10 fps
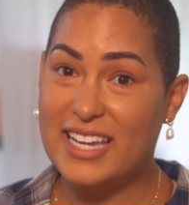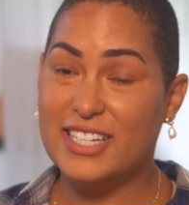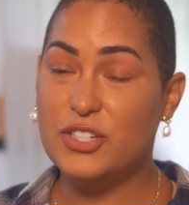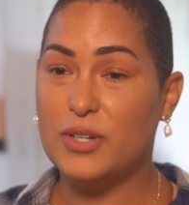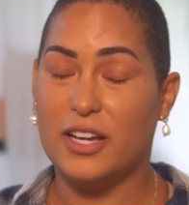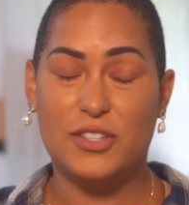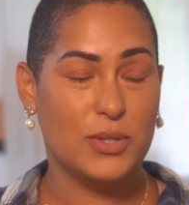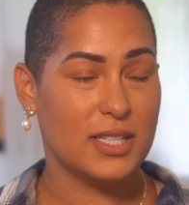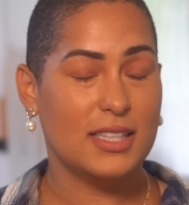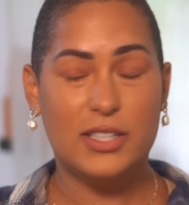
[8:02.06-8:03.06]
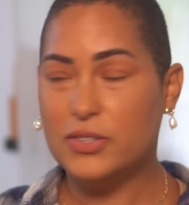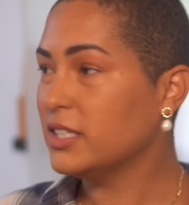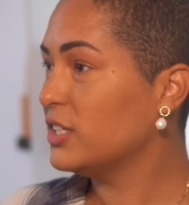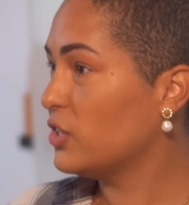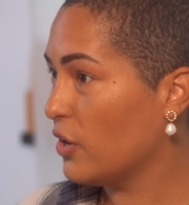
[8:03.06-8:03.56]
I kid you not, you could
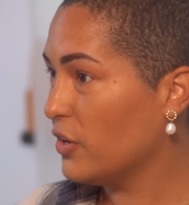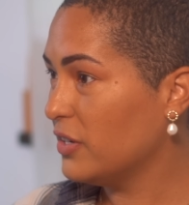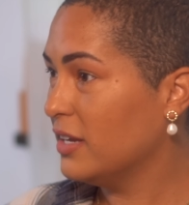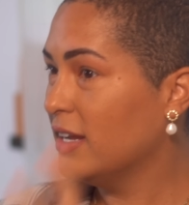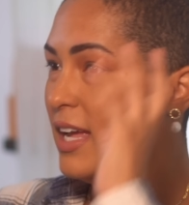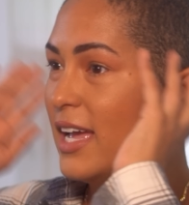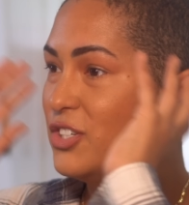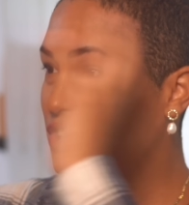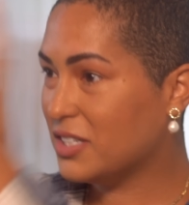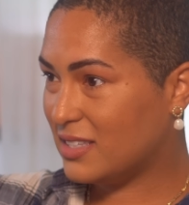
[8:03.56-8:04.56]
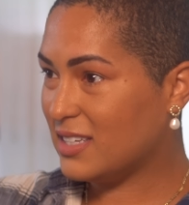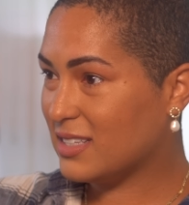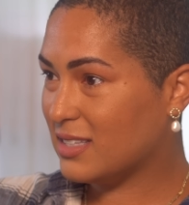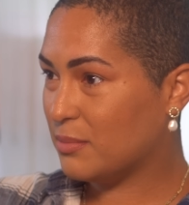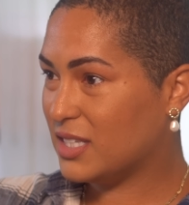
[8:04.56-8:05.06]
literally turn and just see a
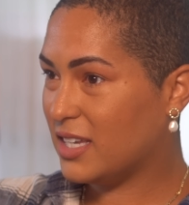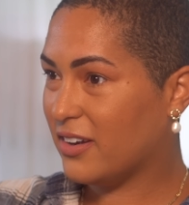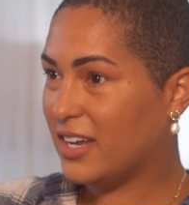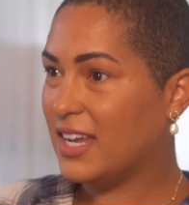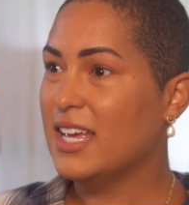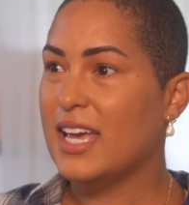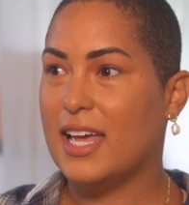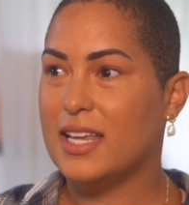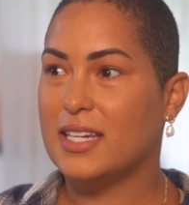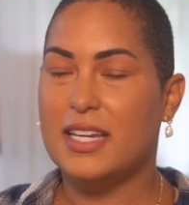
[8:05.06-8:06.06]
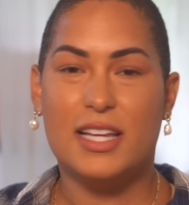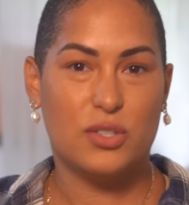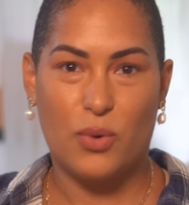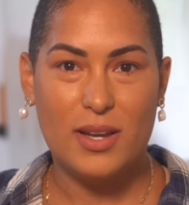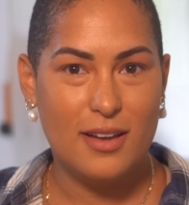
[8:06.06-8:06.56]
cemetery. And
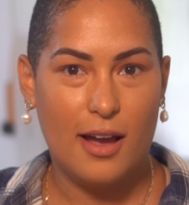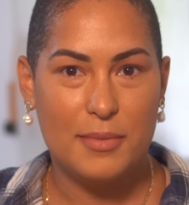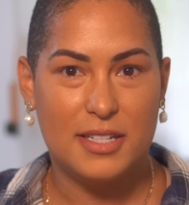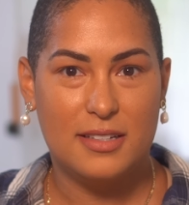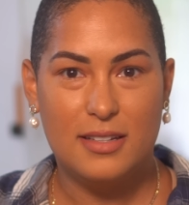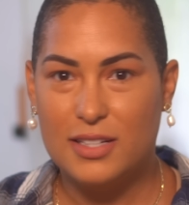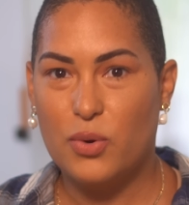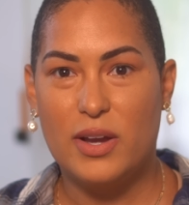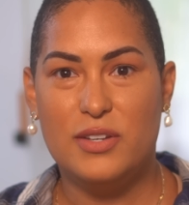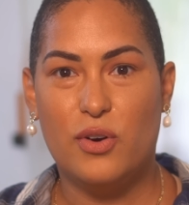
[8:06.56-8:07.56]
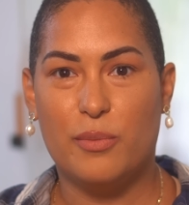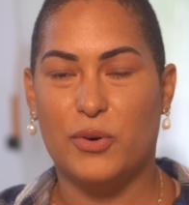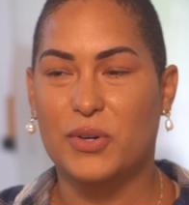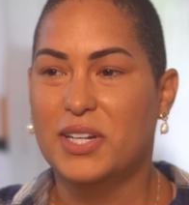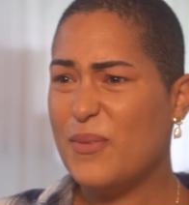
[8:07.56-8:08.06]
it's quite common, it's quite
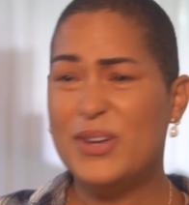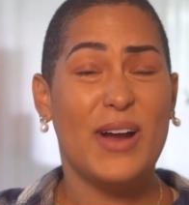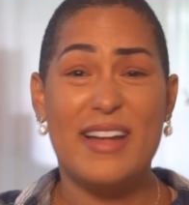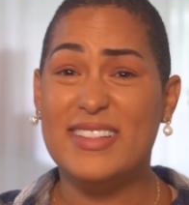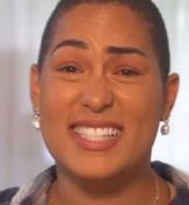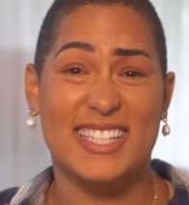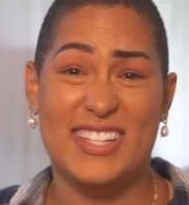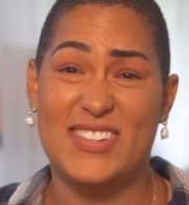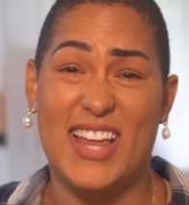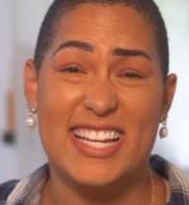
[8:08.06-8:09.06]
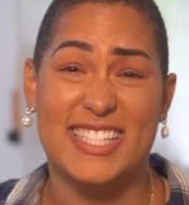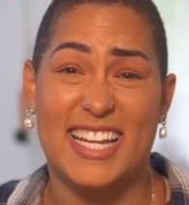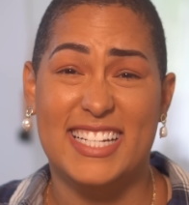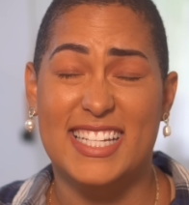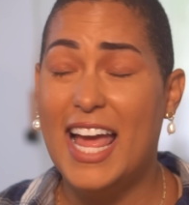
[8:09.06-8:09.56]
normal. We don't have this in the United
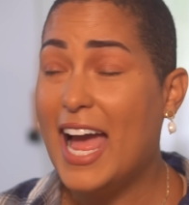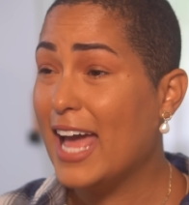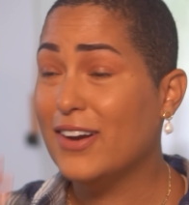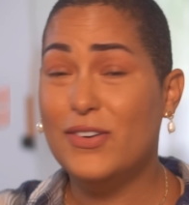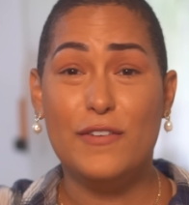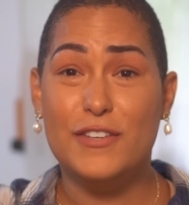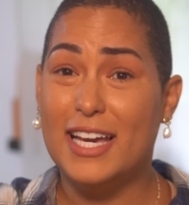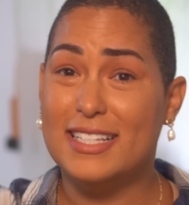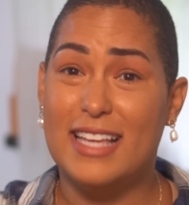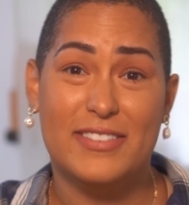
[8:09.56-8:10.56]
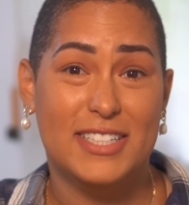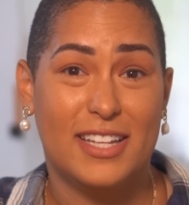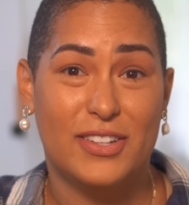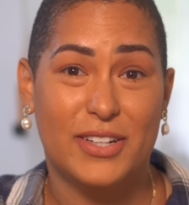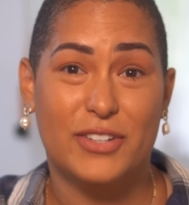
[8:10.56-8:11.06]
States. I don't know if you guys have it in
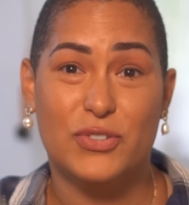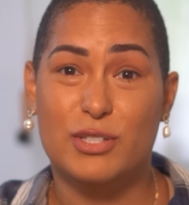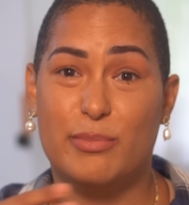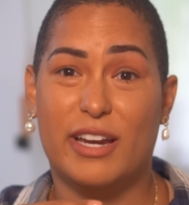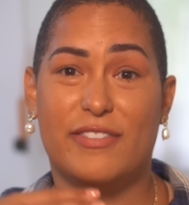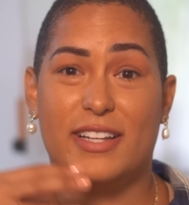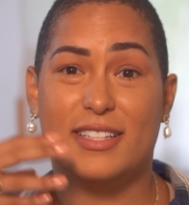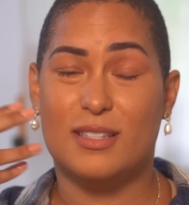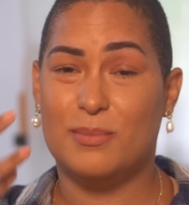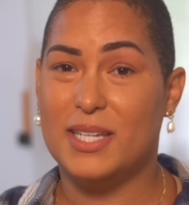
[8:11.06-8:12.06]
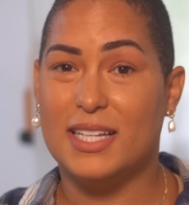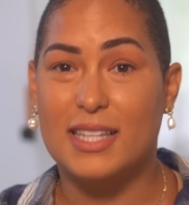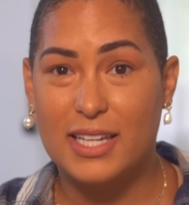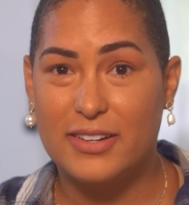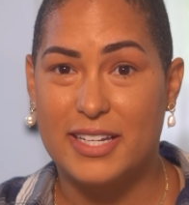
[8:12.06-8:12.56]
other countries, but I find this to be
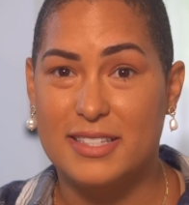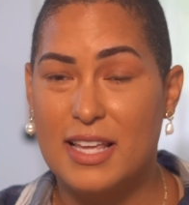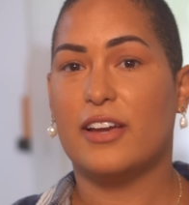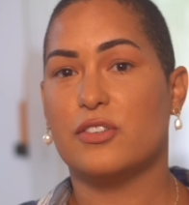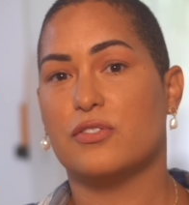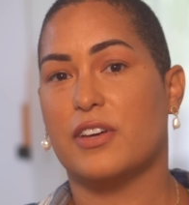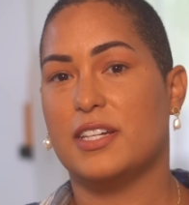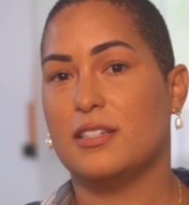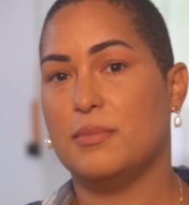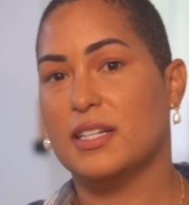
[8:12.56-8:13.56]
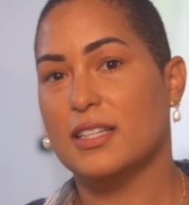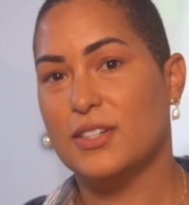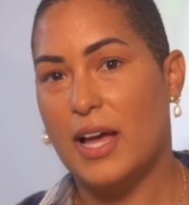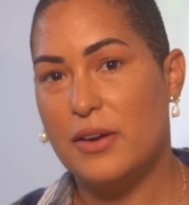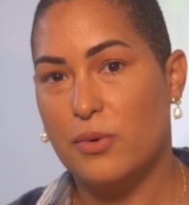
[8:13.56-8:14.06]
hilarious. I also find it to be a
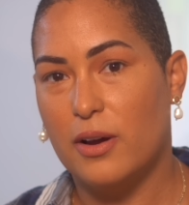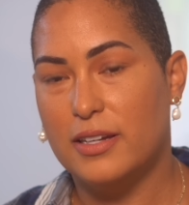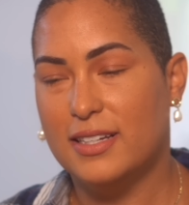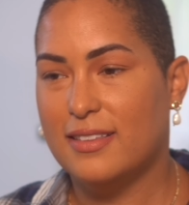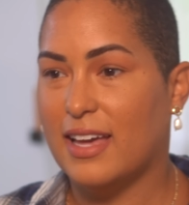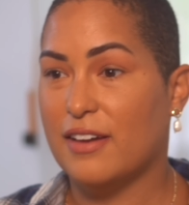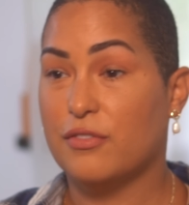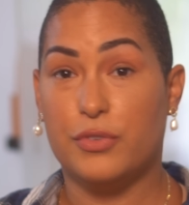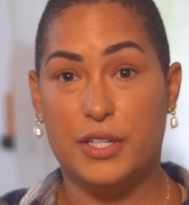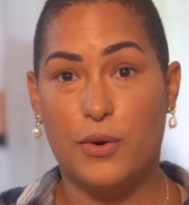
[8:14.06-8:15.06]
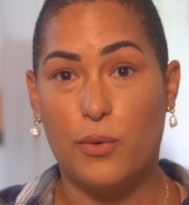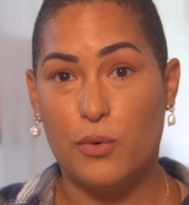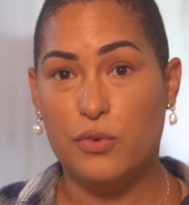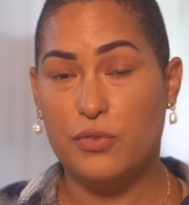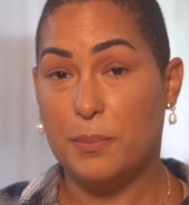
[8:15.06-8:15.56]
little ironic that
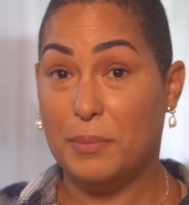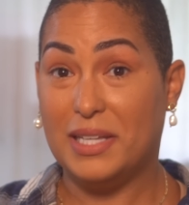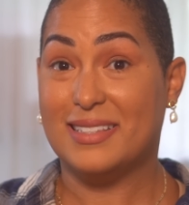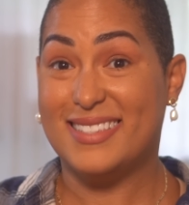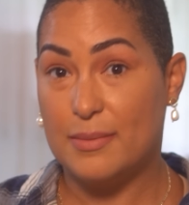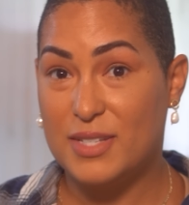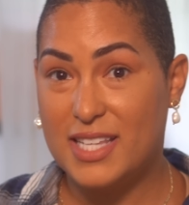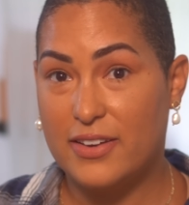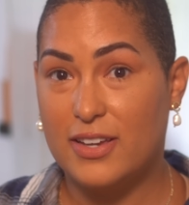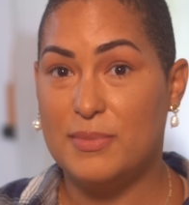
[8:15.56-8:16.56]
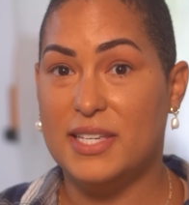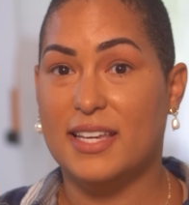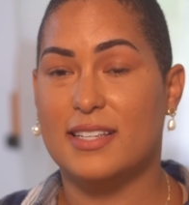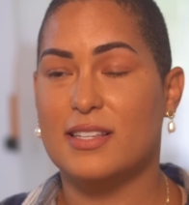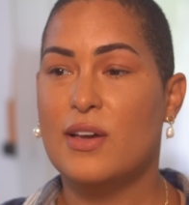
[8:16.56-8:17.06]
Friedhof means cemetery
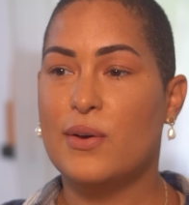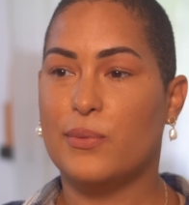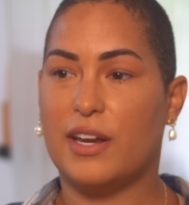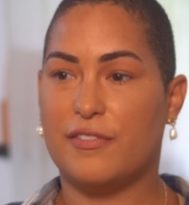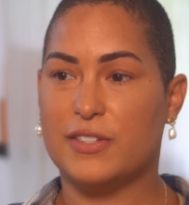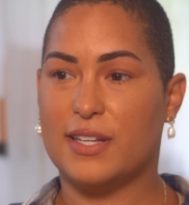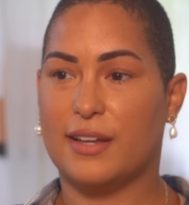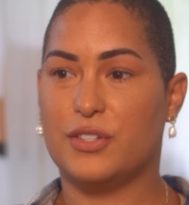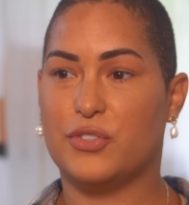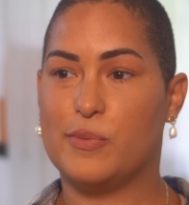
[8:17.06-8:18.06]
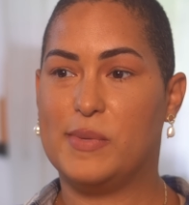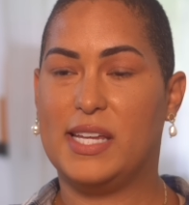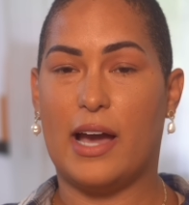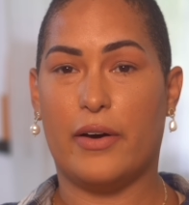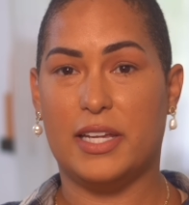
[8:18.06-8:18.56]
because when I first got to
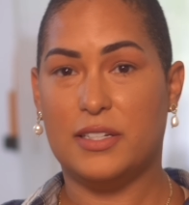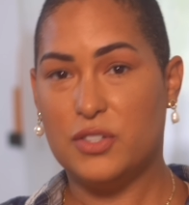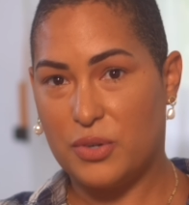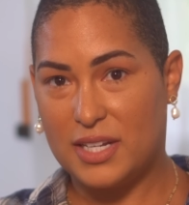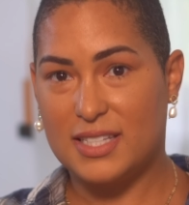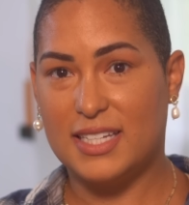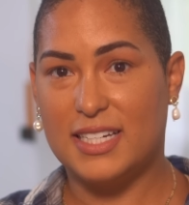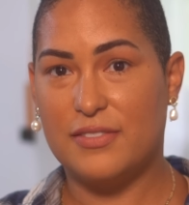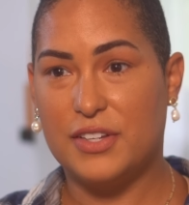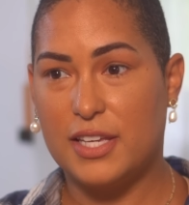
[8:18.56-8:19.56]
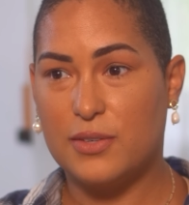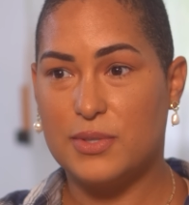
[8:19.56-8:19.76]
Germany, how I translated everything